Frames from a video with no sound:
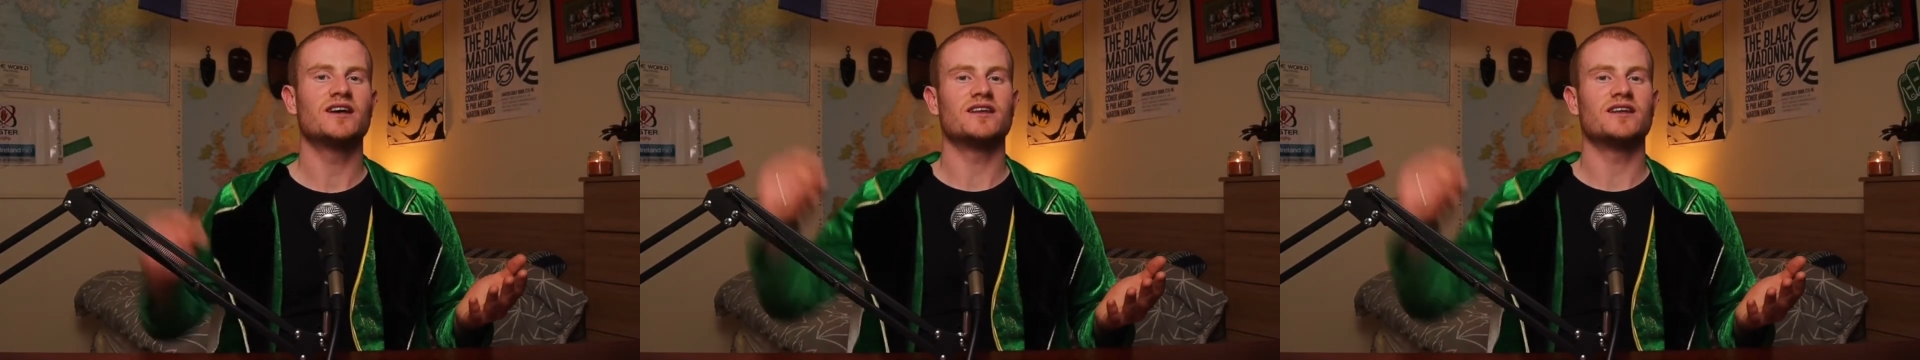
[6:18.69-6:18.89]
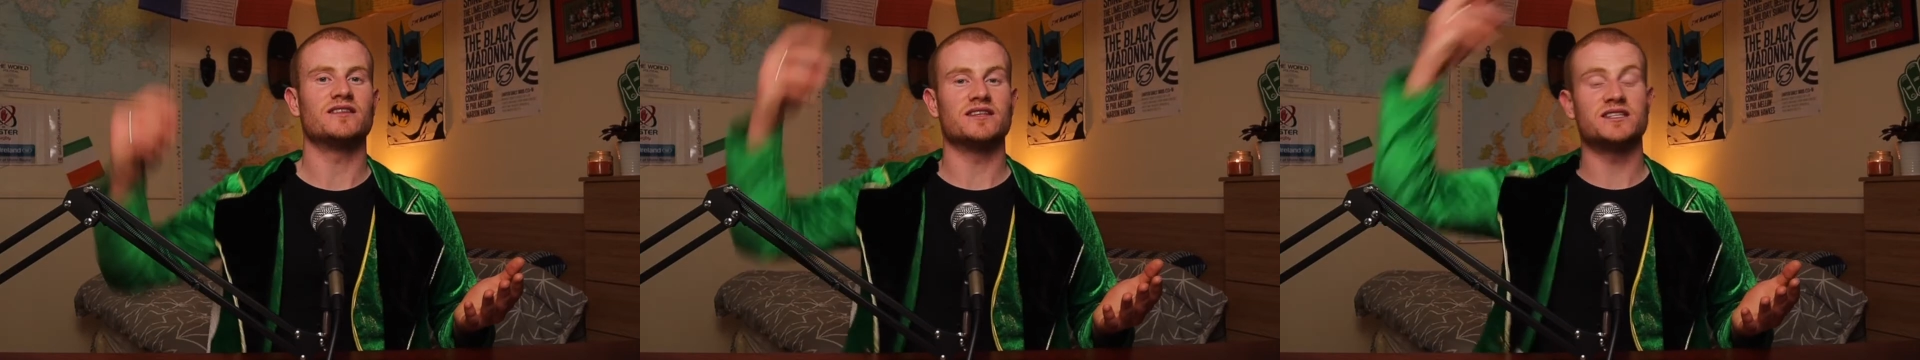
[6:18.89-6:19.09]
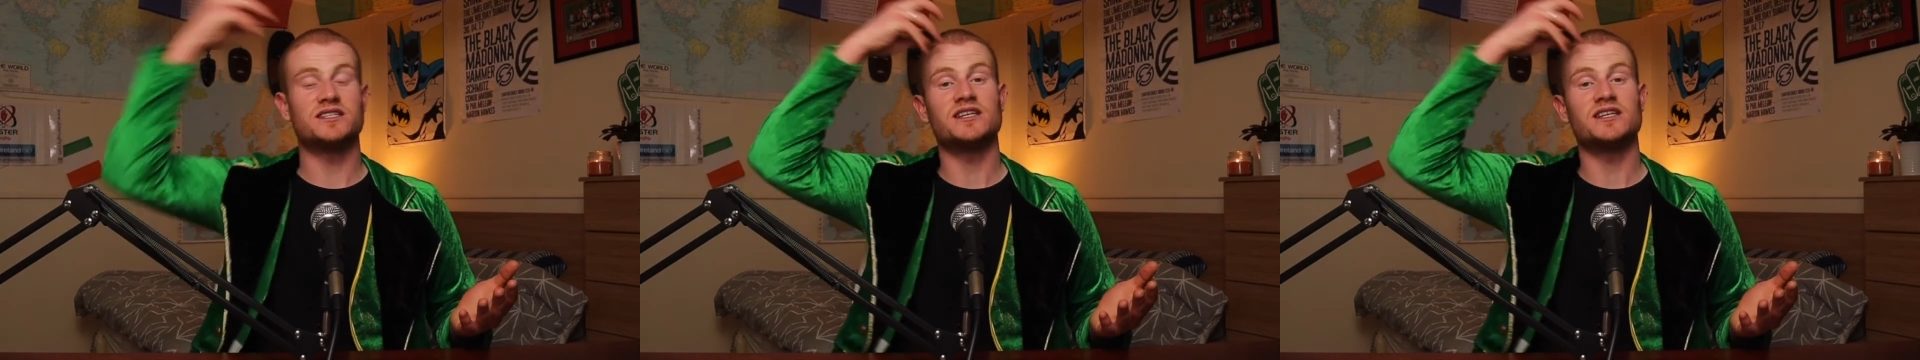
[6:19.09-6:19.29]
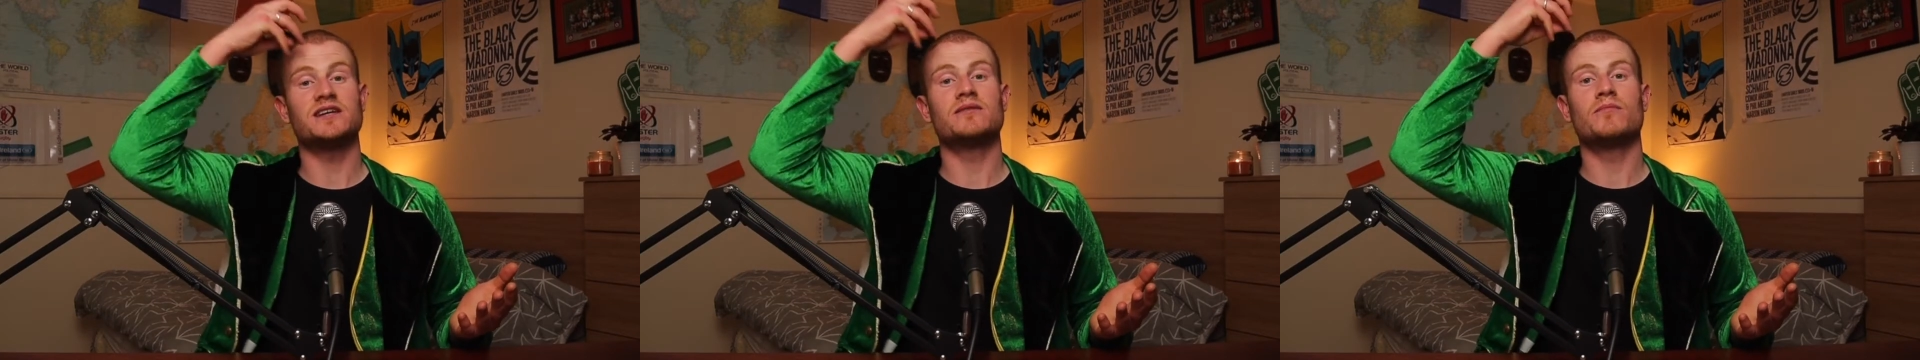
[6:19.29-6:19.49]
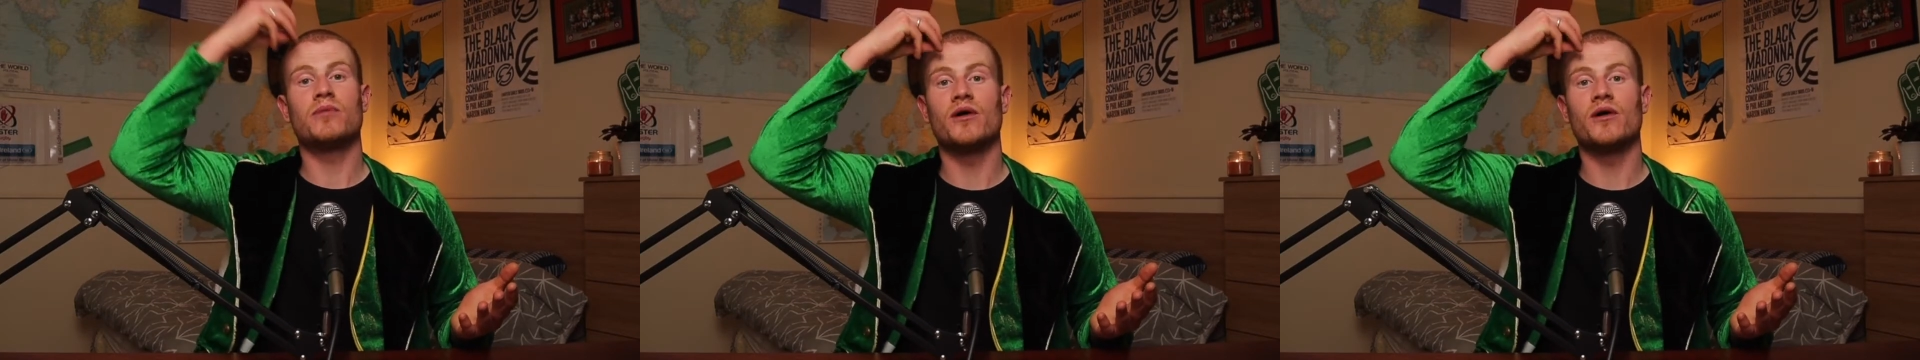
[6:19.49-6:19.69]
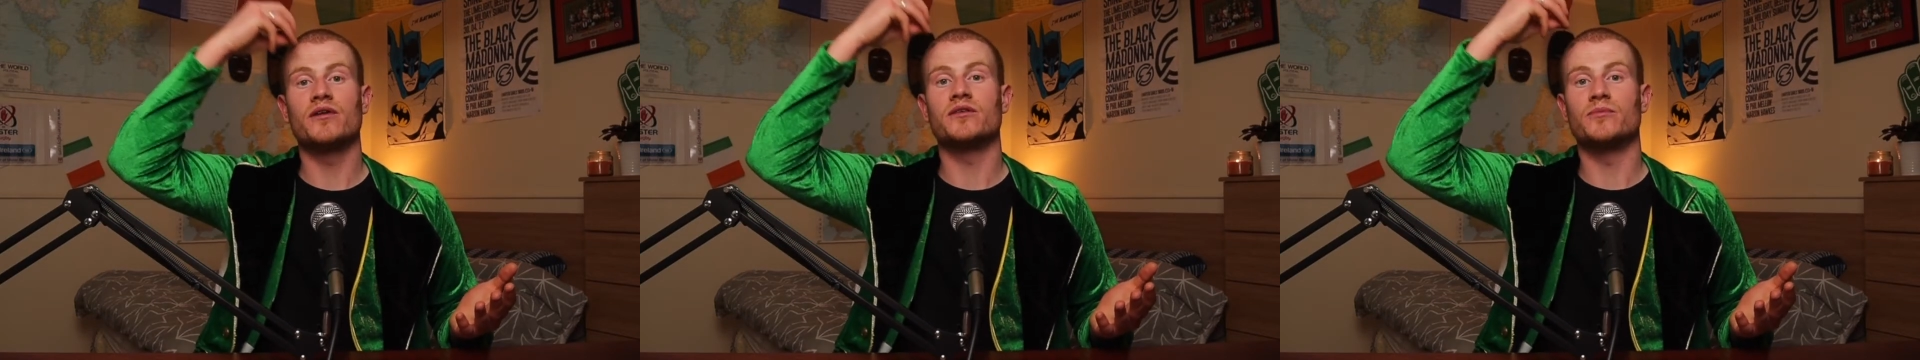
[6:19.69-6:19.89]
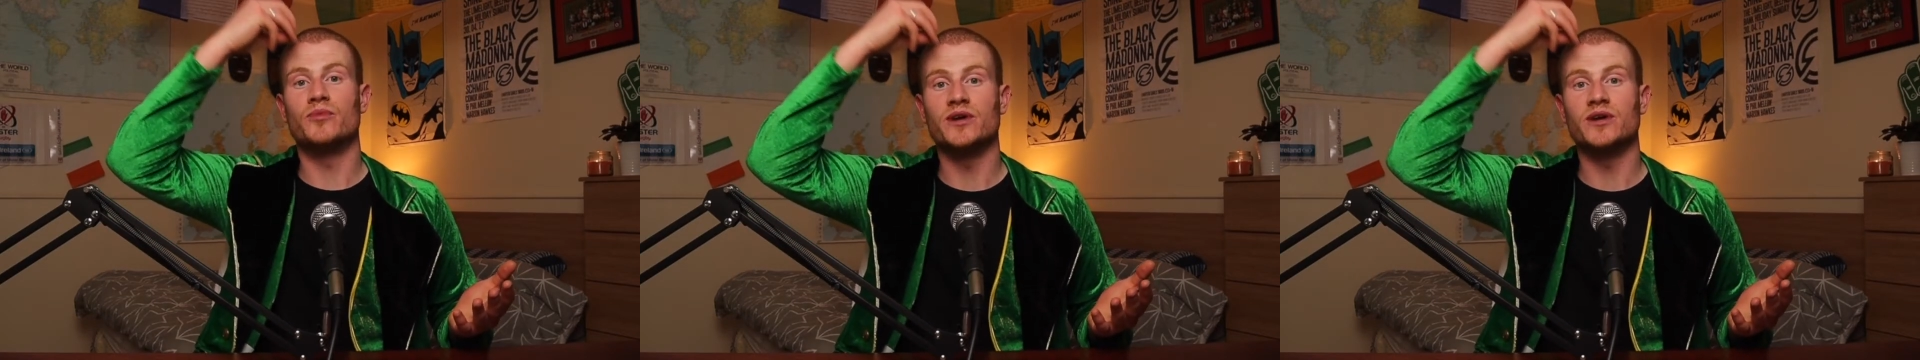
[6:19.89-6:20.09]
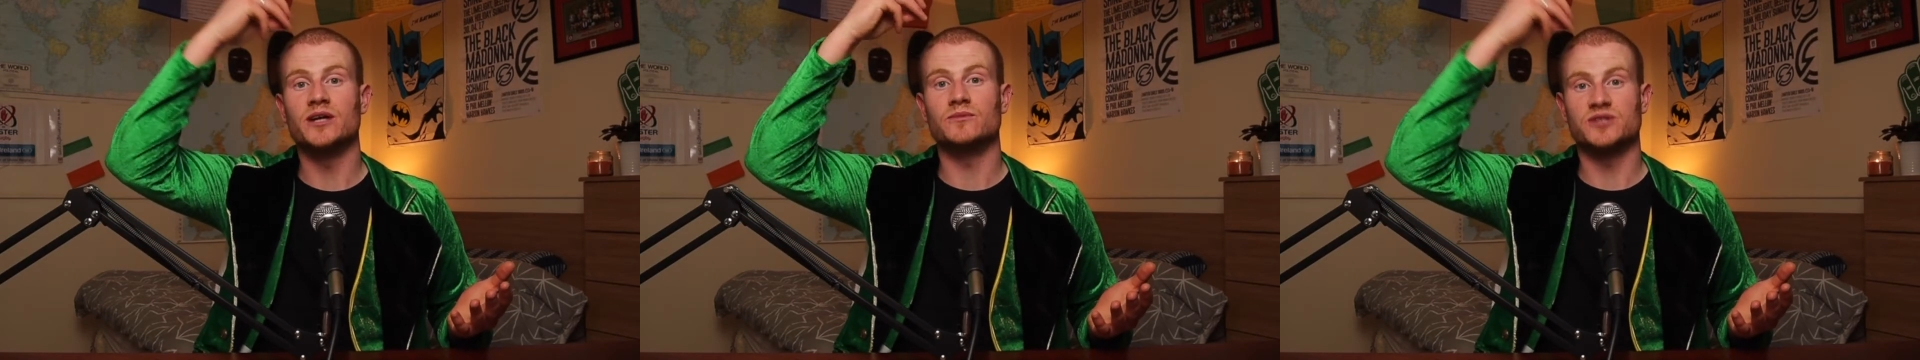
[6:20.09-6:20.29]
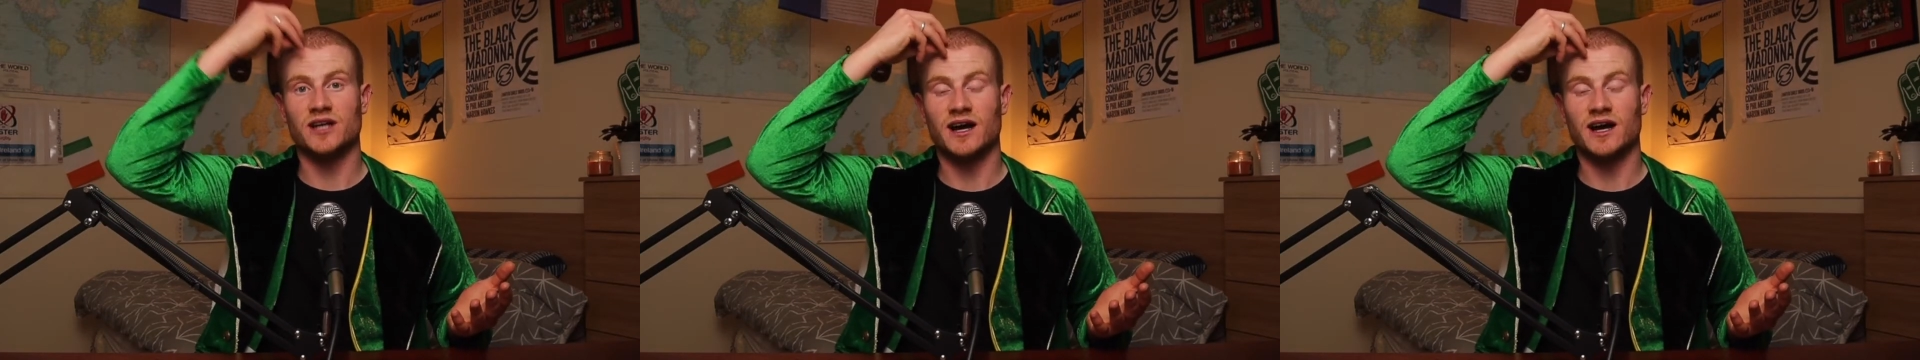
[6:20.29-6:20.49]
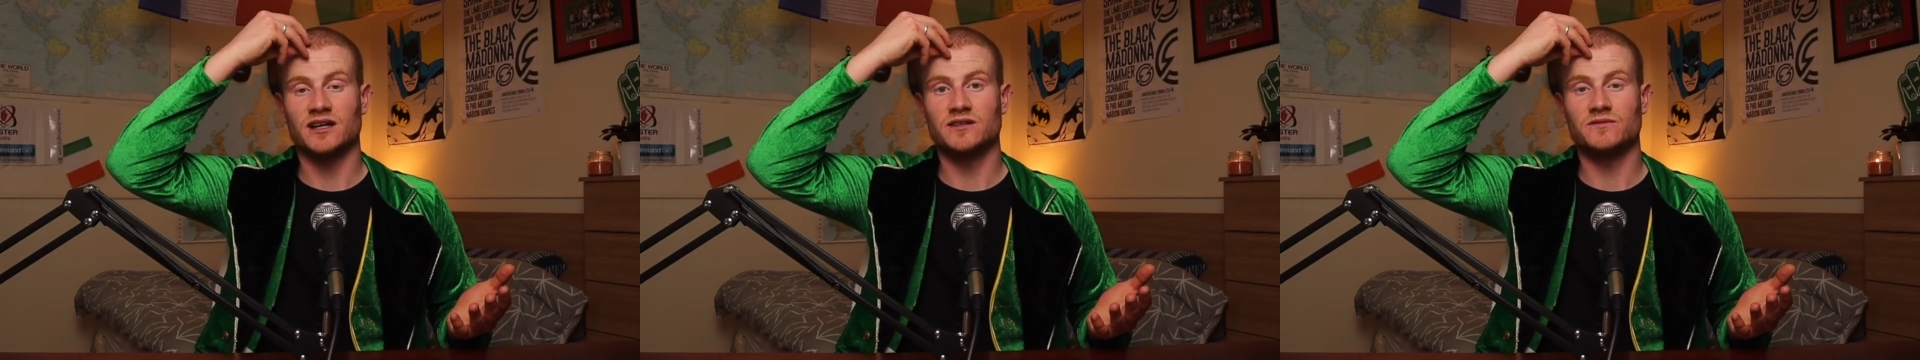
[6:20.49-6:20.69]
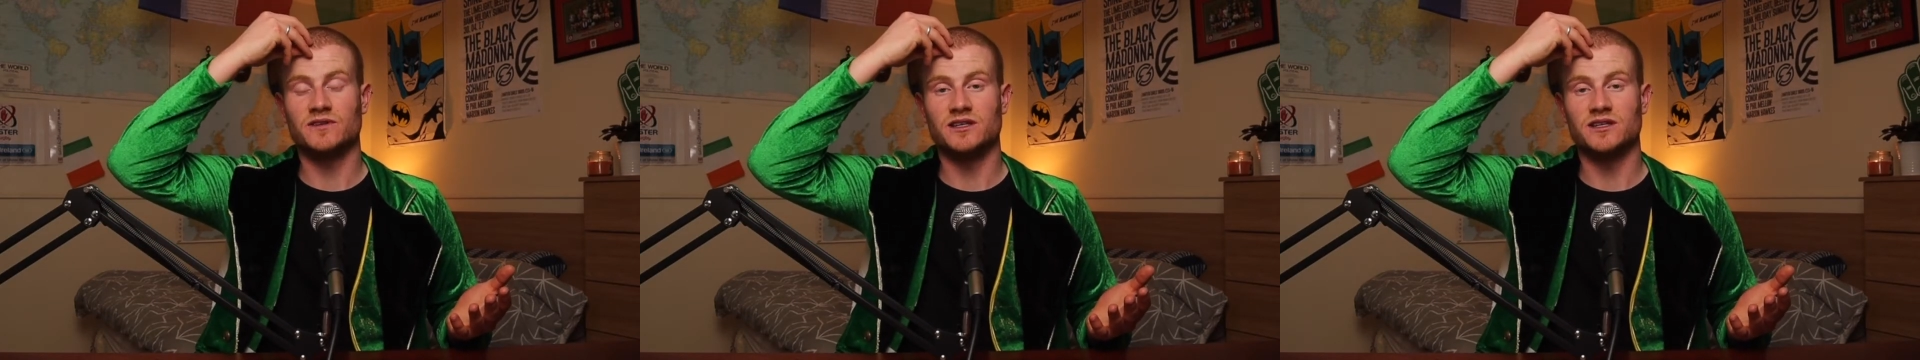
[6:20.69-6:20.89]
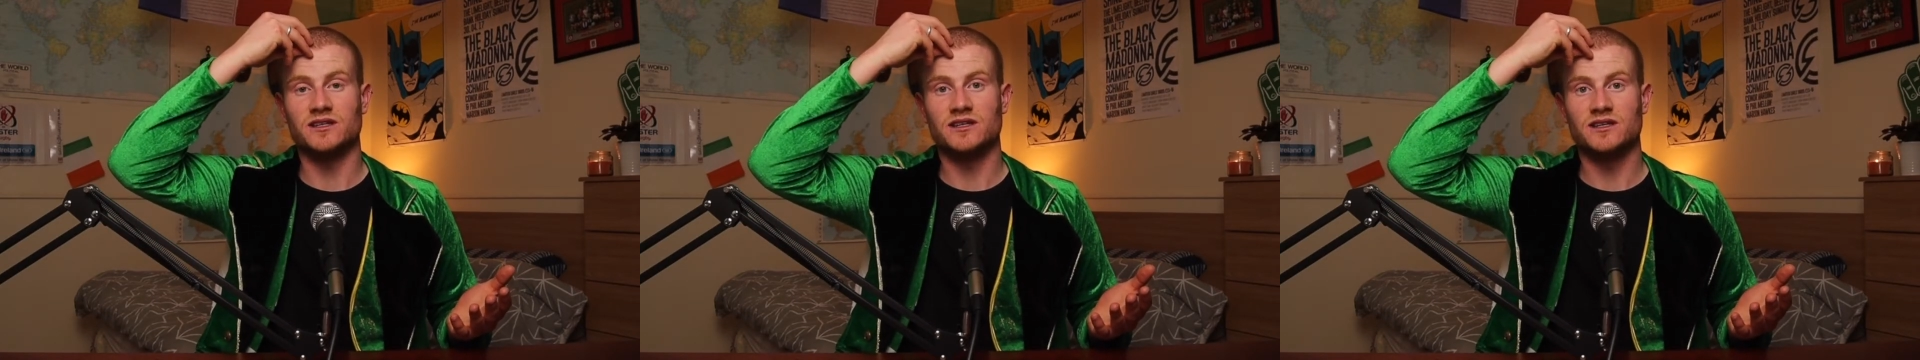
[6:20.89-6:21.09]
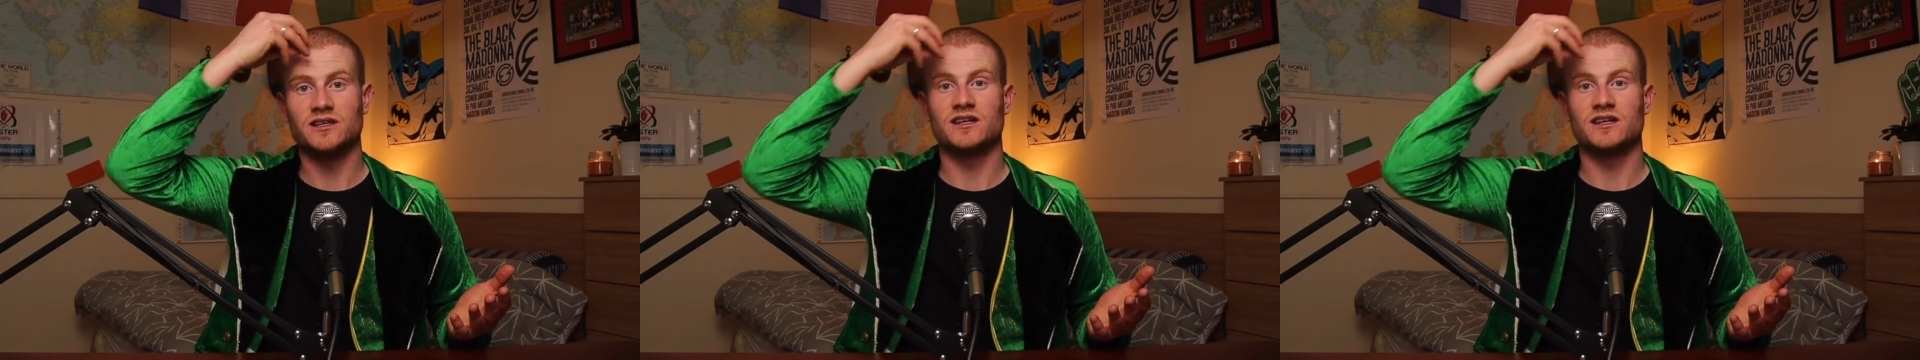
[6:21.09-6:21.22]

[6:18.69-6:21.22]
the same part of the brain was activated